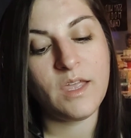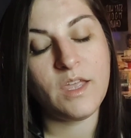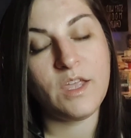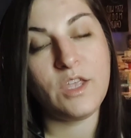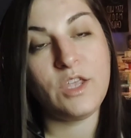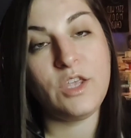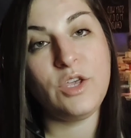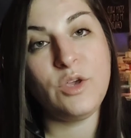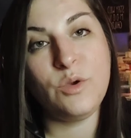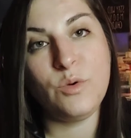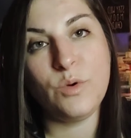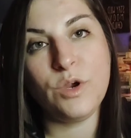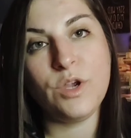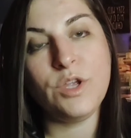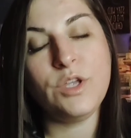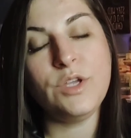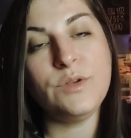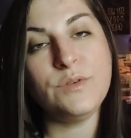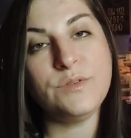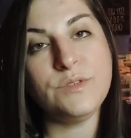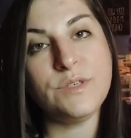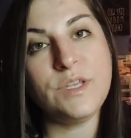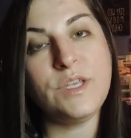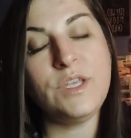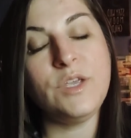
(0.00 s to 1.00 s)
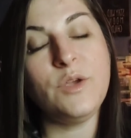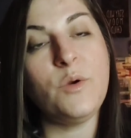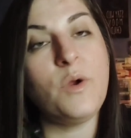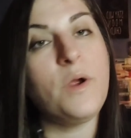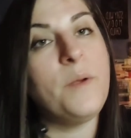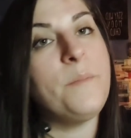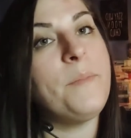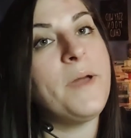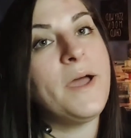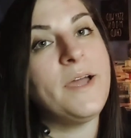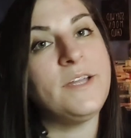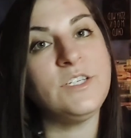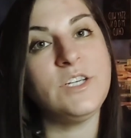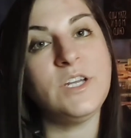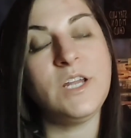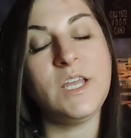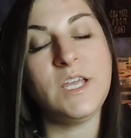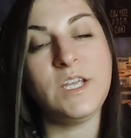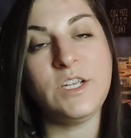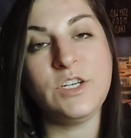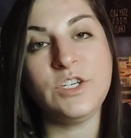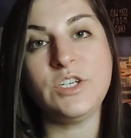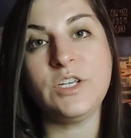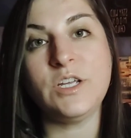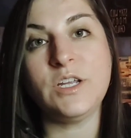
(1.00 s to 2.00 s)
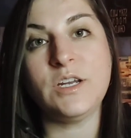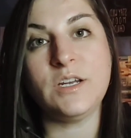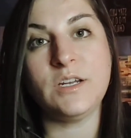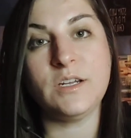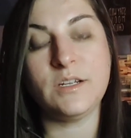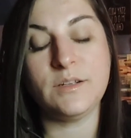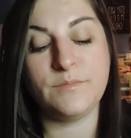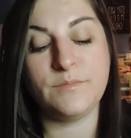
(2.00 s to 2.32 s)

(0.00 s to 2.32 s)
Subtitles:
you are using your imagination